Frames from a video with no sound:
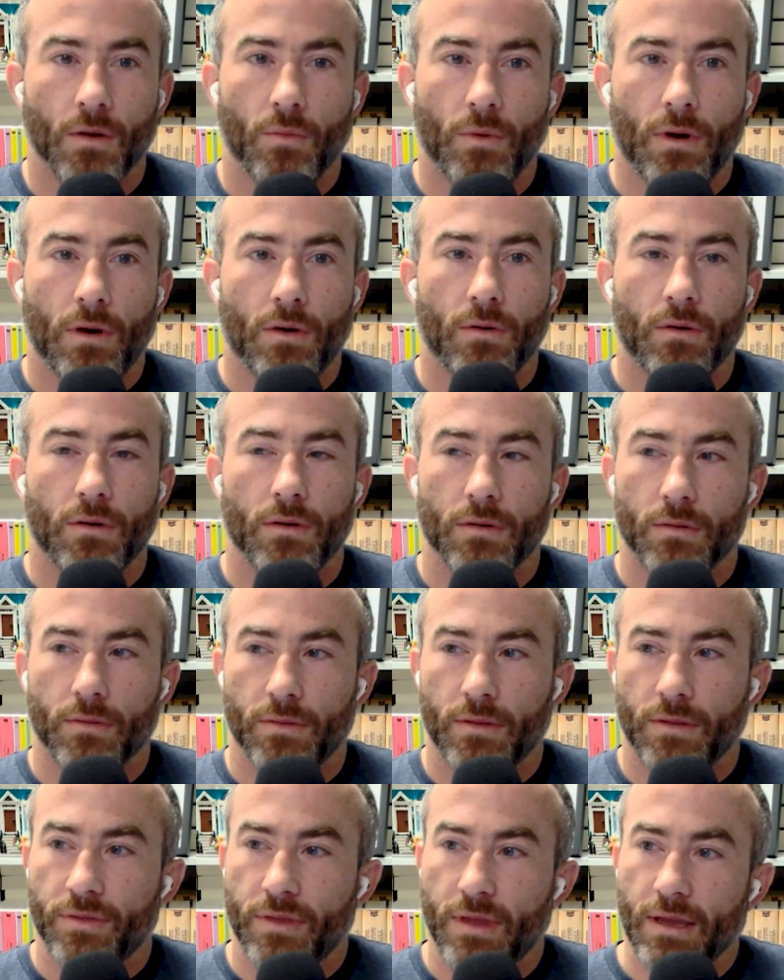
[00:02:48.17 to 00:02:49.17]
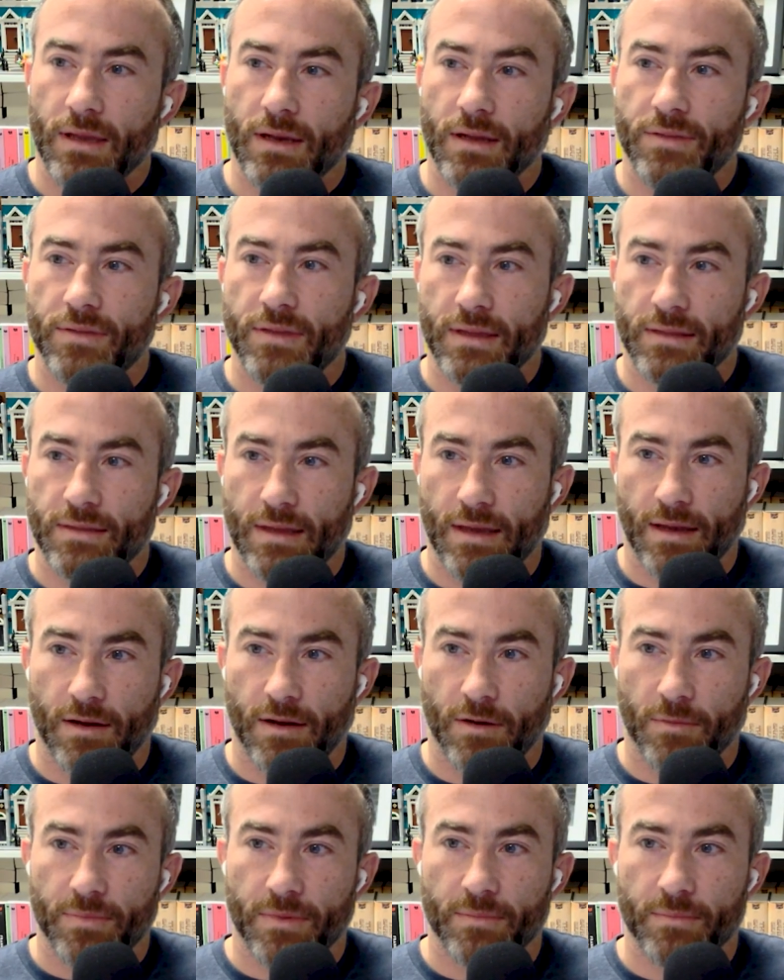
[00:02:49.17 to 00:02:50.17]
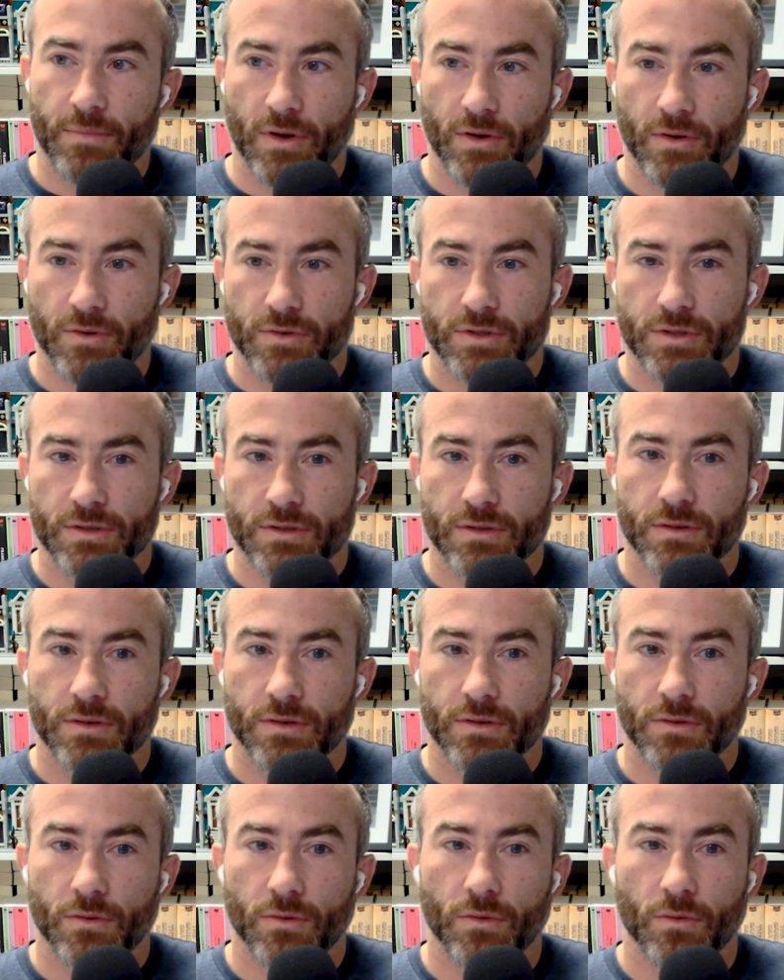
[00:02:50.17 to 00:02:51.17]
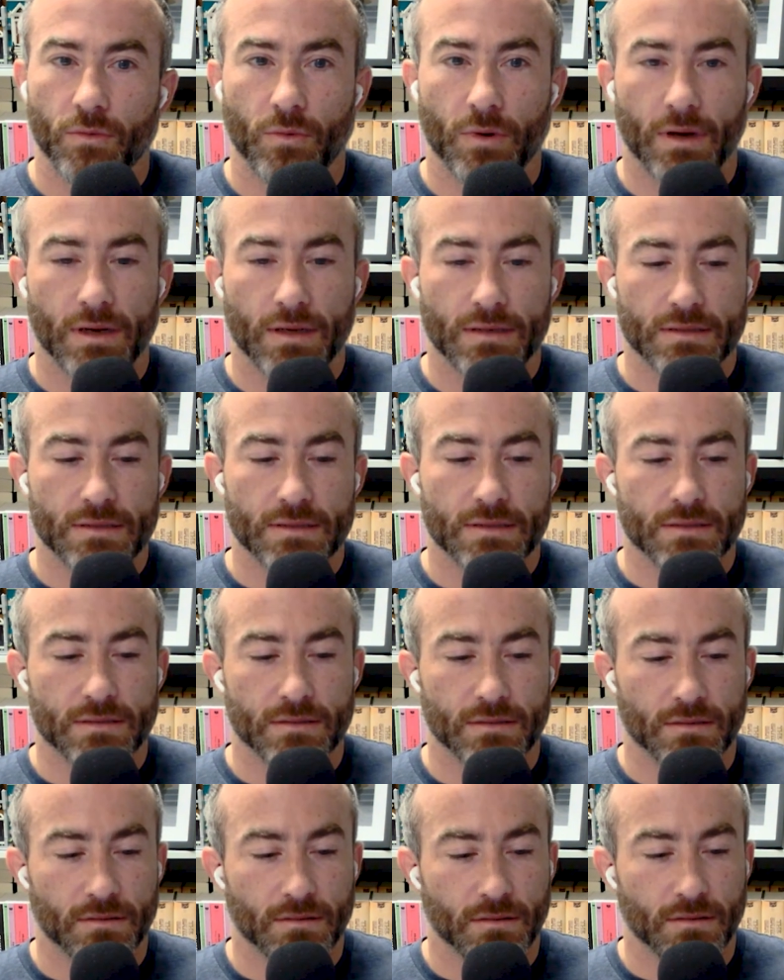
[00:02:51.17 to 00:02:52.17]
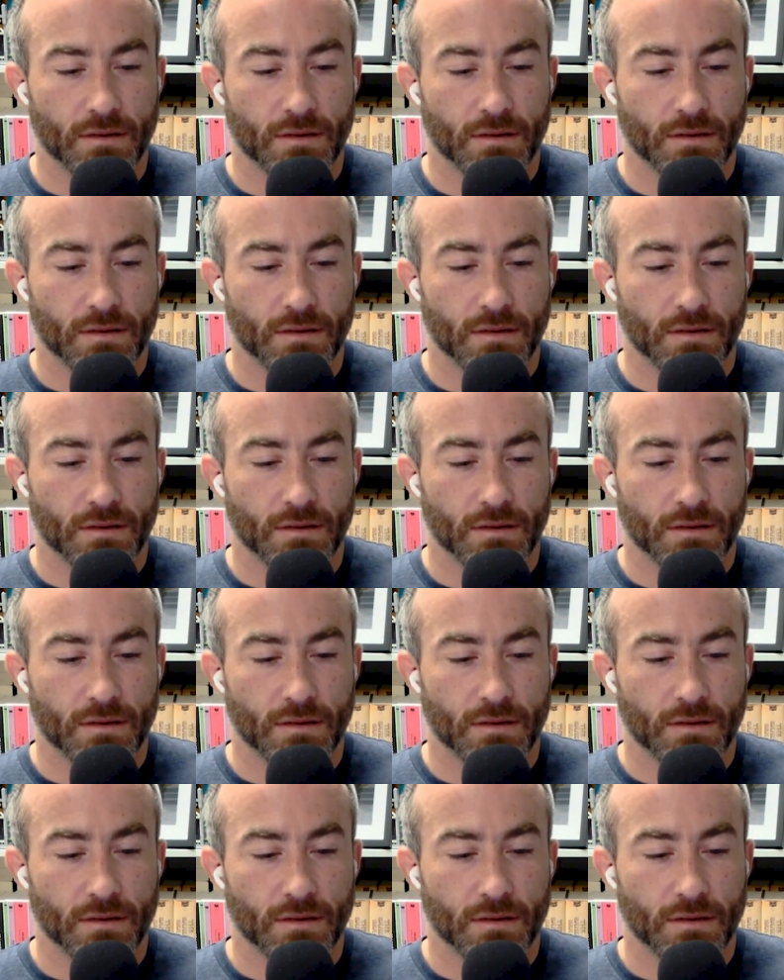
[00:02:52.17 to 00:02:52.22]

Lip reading: Well, the thing I think that helped the most was,